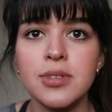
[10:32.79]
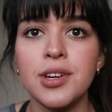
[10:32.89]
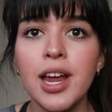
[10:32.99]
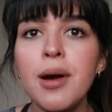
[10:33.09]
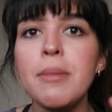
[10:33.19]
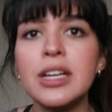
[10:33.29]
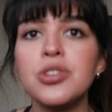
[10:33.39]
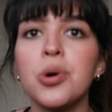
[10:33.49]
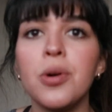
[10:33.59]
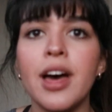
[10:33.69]
So now I make
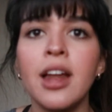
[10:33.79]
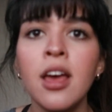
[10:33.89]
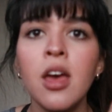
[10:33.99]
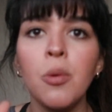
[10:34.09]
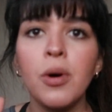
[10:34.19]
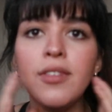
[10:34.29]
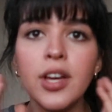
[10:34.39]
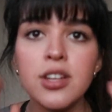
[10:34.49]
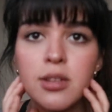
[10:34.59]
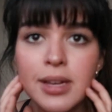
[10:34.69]
sure that whatever
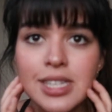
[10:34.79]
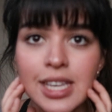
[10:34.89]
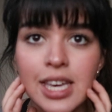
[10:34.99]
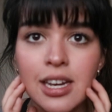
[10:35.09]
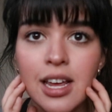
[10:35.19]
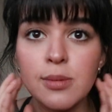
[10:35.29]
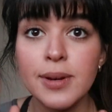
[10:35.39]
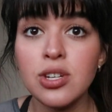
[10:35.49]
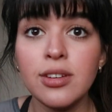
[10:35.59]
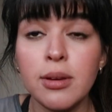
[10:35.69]
goes on my skin,
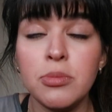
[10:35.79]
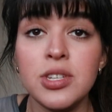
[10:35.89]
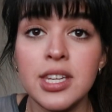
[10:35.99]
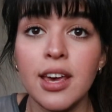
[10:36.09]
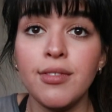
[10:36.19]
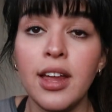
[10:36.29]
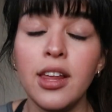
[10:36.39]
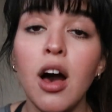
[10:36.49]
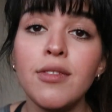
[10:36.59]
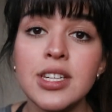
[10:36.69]
especially if I'm using it
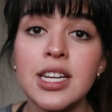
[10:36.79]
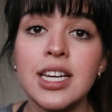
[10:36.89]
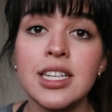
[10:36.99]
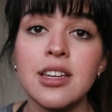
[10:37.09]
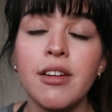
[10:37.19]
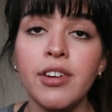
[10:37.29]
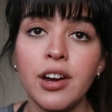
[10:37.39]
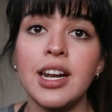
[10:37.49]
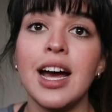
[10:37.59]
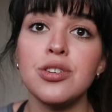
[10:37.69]
fairly often, is
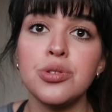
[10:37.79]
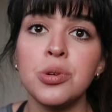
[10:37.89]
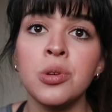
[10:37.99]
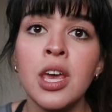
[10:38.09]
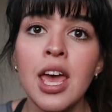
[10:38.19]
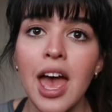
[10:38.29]
very natural.